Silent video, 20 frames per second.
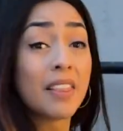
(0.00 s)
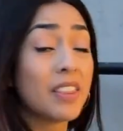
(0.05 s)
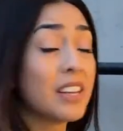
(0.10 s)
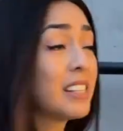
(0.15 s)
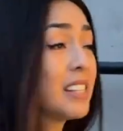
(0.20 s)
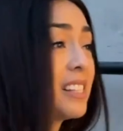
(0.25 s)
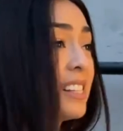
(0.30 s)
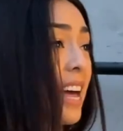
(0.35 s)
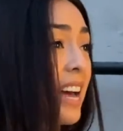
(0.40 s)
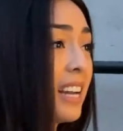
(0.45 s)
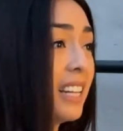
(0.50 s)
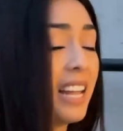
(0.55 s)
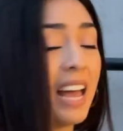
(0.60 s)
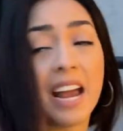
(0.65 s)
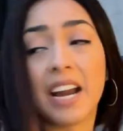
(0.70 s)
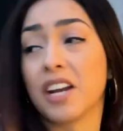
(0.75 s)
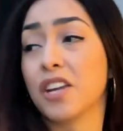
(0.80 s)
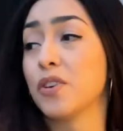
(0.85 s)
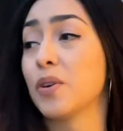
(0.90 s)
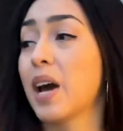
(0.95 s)
this is not a
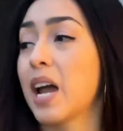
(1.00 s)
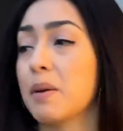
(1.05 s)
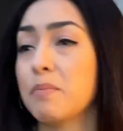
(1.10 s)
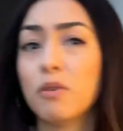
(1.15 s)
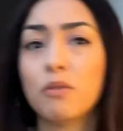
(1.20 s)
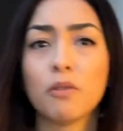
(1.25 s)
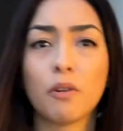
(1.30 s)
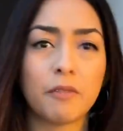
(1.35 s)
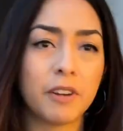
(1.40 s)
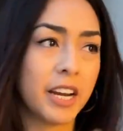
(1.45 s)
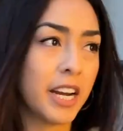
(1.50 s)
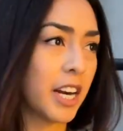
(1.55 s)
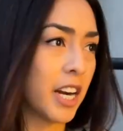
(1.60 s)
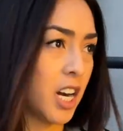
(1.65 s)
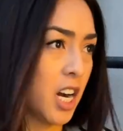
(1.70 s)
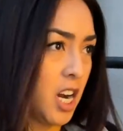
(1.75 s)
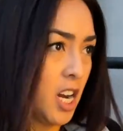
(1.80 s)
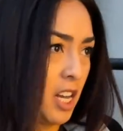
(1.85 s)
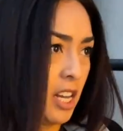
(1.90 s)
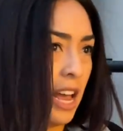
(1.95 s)
line, you gotta move over here.
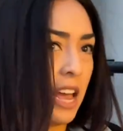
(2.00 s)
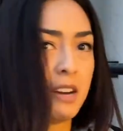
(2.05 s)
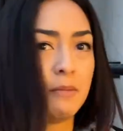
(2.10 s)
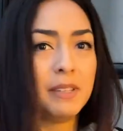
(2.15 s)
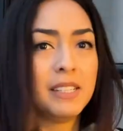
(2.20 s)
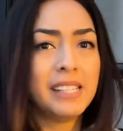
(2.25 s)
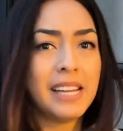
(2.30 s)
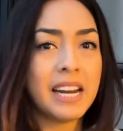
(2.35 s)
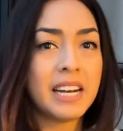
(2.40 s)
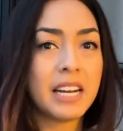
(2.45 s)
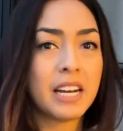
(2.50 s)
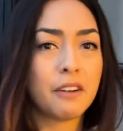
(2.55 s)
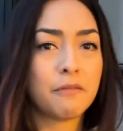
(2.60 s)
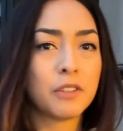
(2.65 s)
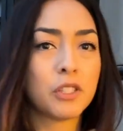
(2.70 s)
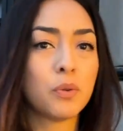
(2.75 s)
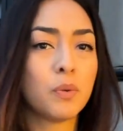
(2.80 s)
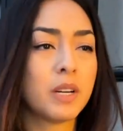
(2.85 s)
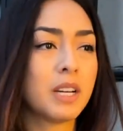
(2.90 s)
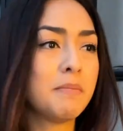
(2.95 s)
I had been standing here for
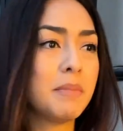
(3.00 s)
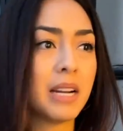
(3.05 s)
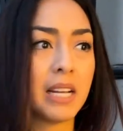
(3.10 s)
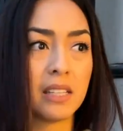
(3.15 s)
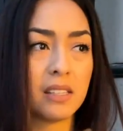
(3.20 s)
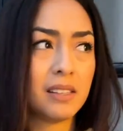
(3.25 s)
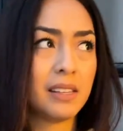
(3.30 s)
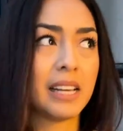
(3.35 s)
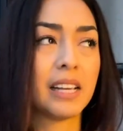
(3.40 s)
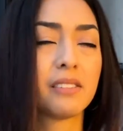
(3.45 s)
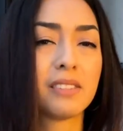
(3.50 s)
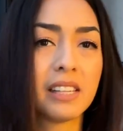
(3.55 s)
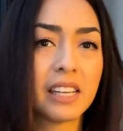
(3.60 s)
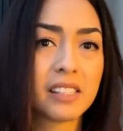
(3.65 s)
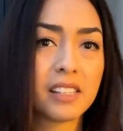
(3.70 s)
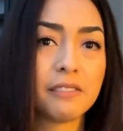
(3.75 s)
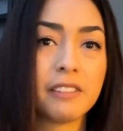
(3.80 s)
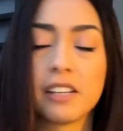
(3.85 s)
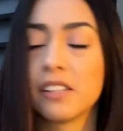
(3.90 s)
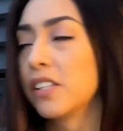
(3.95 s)
20 minutes, like
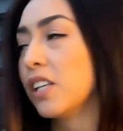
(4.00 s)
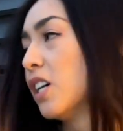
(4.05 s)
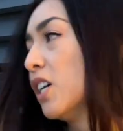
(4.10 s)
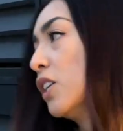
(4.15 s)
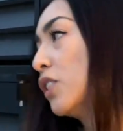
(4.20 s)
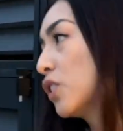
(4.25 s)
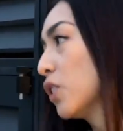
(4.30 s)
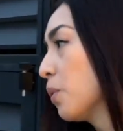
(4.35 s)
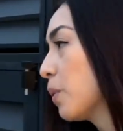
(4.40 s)
6 of us. So